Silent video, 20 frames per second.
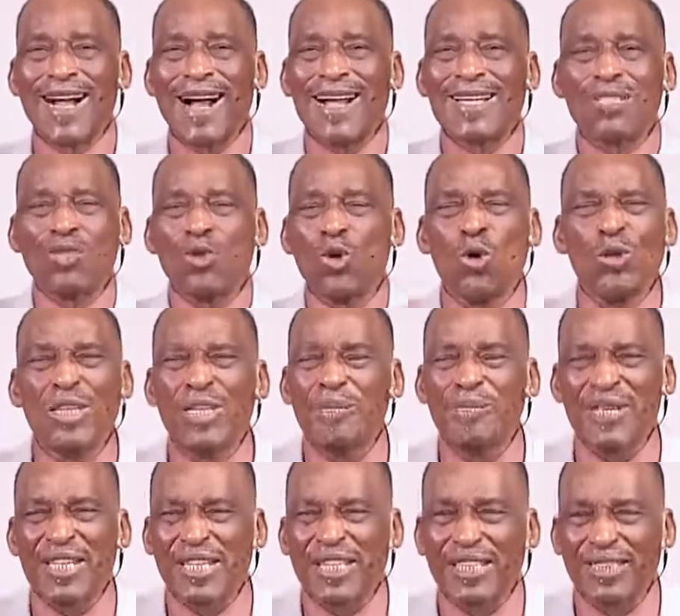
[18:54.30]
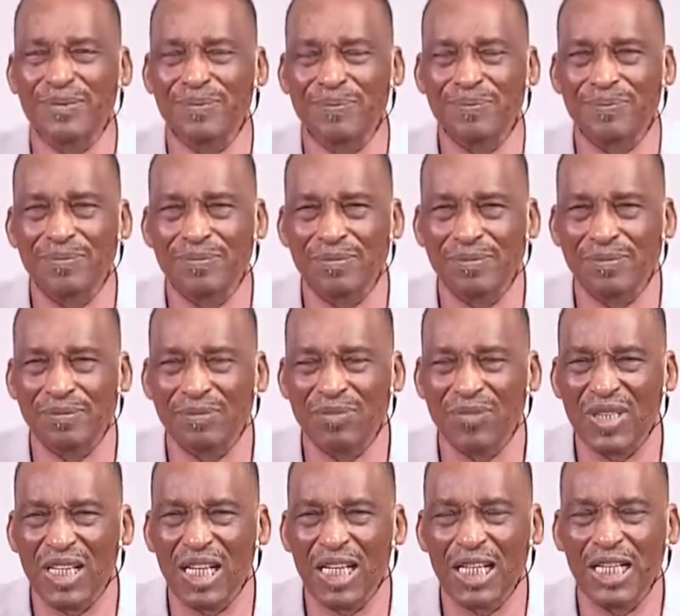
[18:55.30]
has no limit.
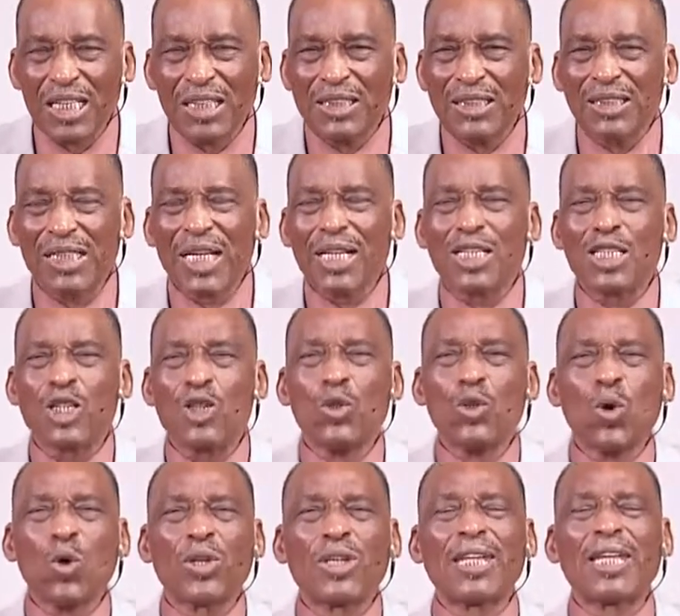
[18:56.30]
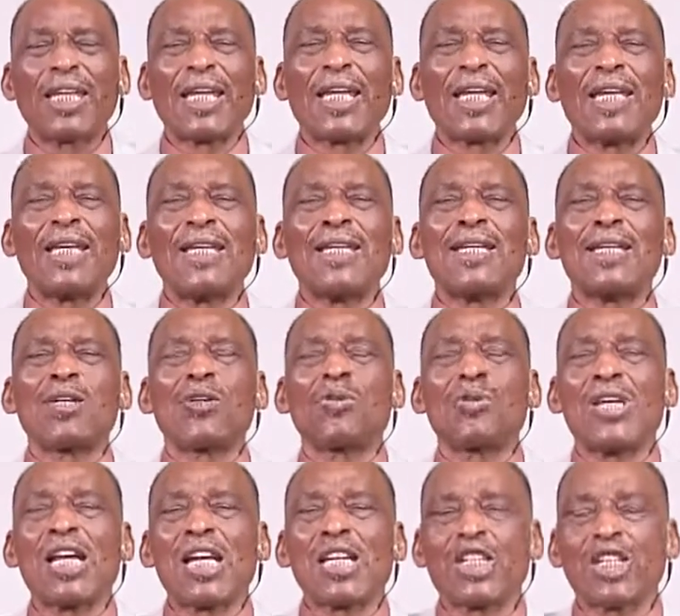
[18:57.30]
There is nothing in the
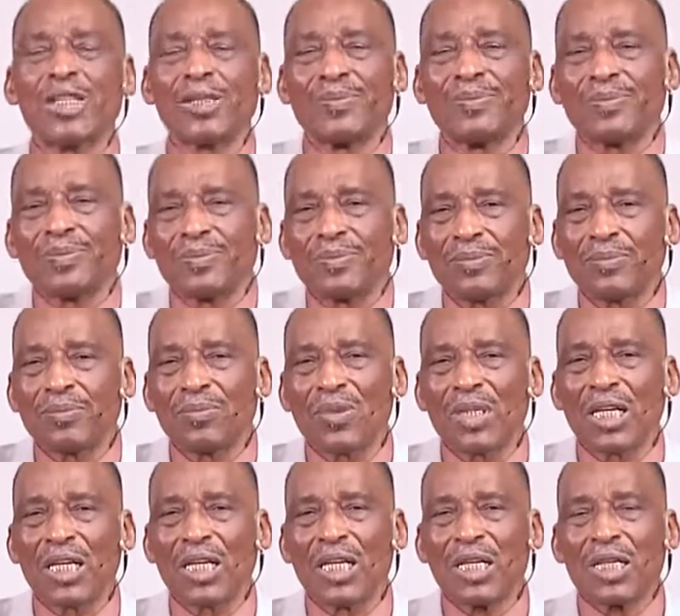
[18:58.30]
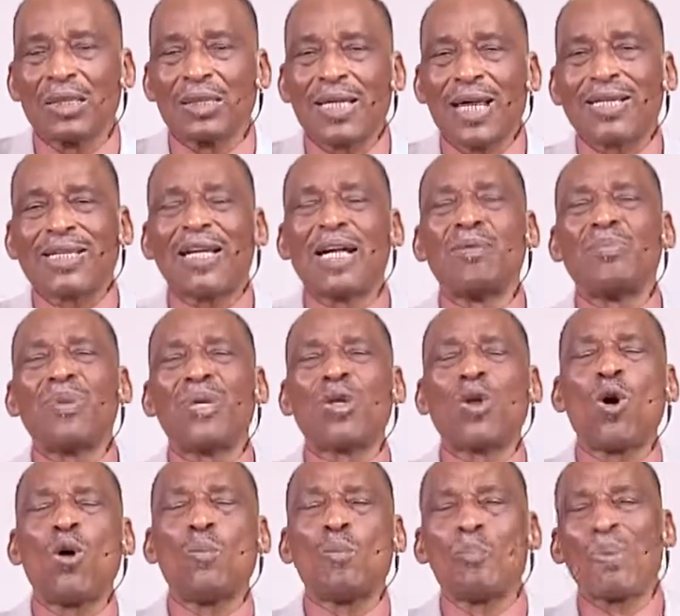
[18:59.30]
creation that can be
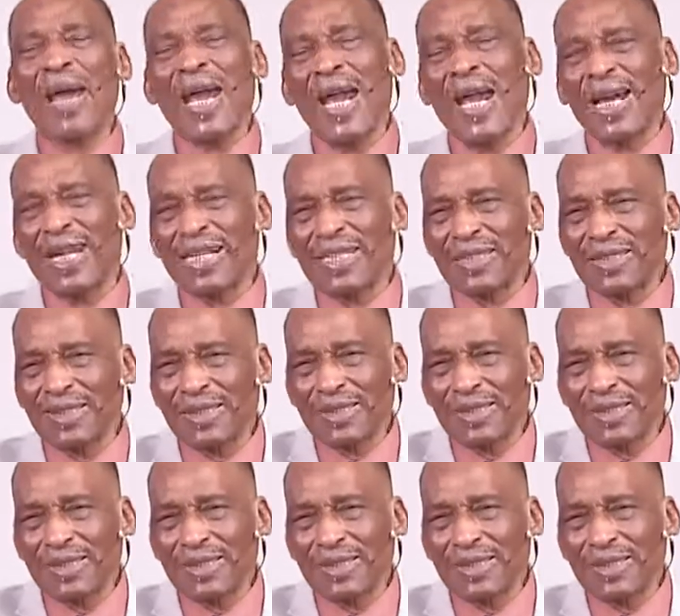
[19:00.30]
compared